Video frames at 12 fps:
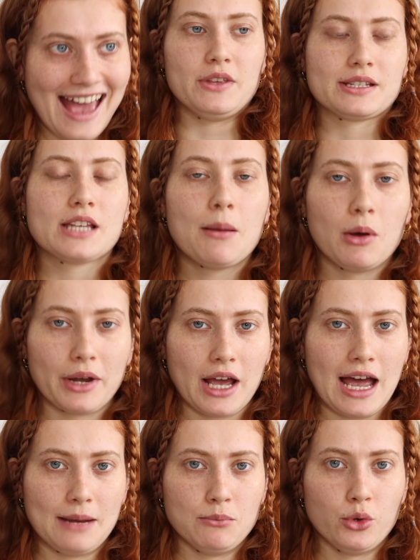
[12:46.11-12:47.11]
The summer, when I
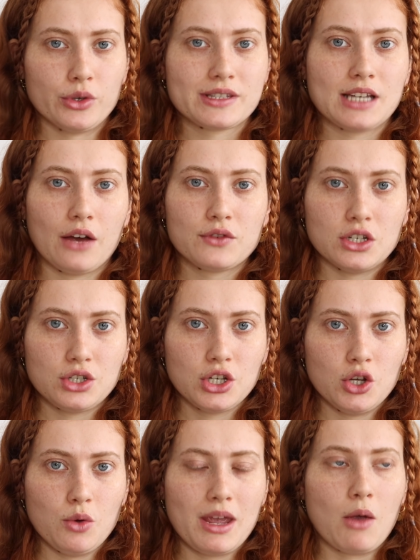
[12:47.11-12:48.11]
had more stuff to
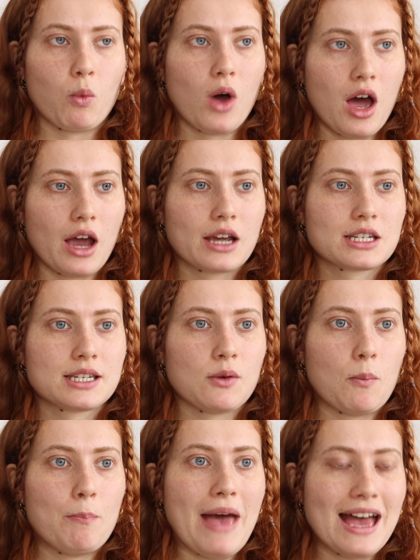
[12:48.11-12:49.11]
do, it worked
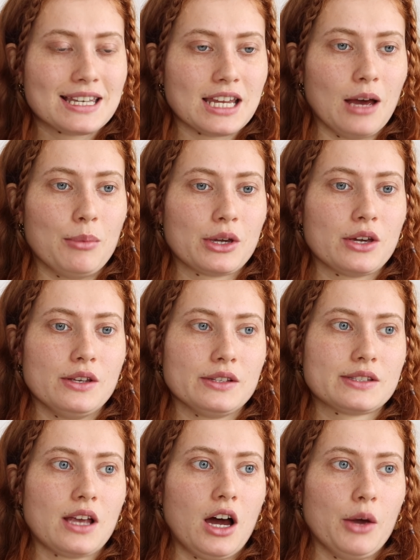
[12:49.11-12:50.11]
better
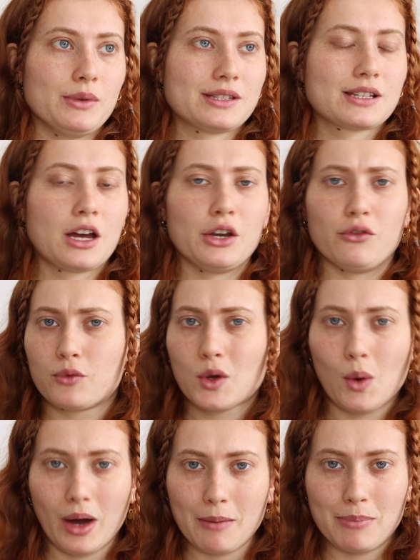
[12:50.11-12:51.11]
because I was kind of
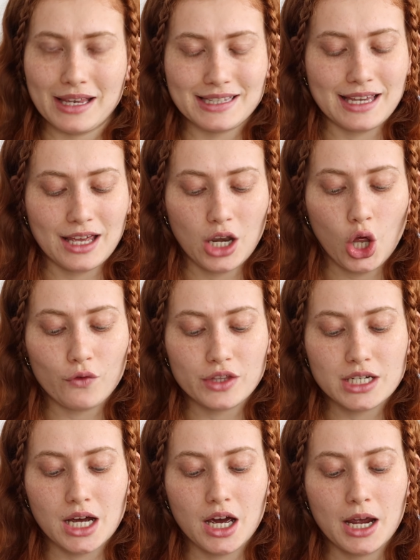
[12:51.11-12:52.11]
quite busy a lot of the
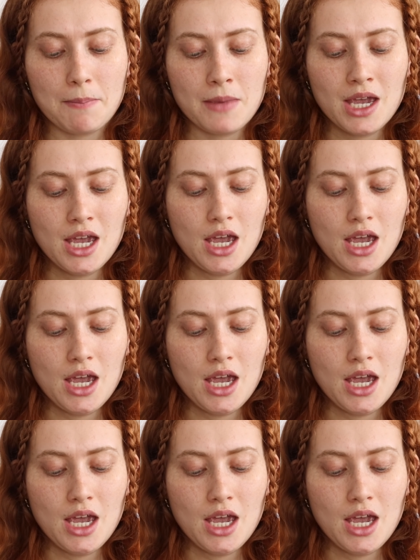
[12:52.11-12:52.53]
time,